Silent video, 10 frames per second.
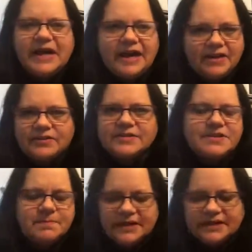kale and
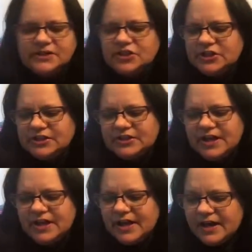spinach, and
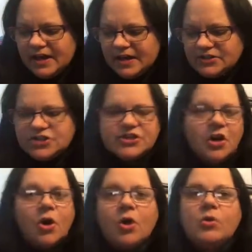just a
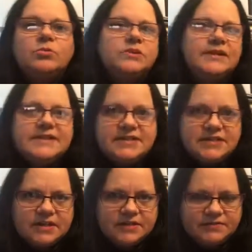whole
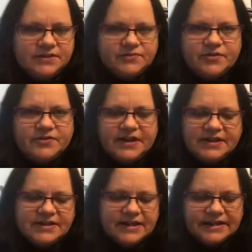list of different
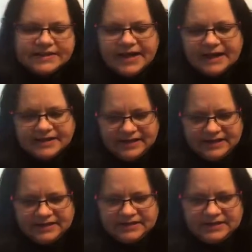things like that.
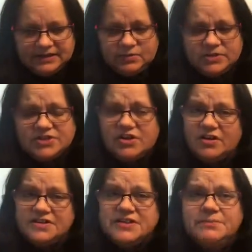And it was
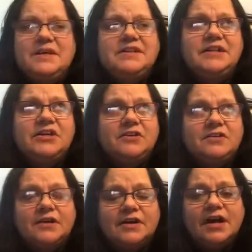costing me
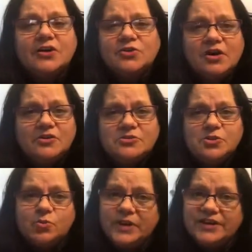near
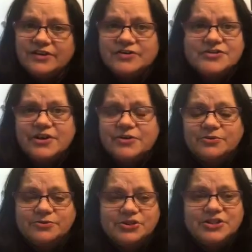$100 a week or
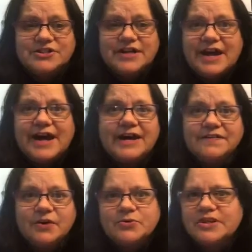so just to
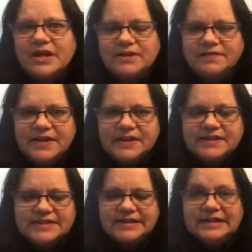add those kind of
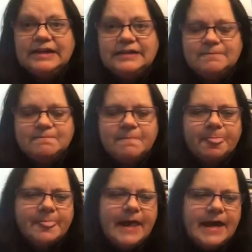things in.
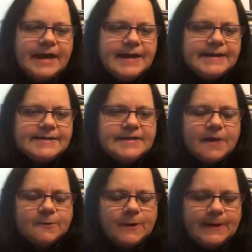
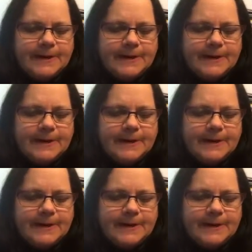So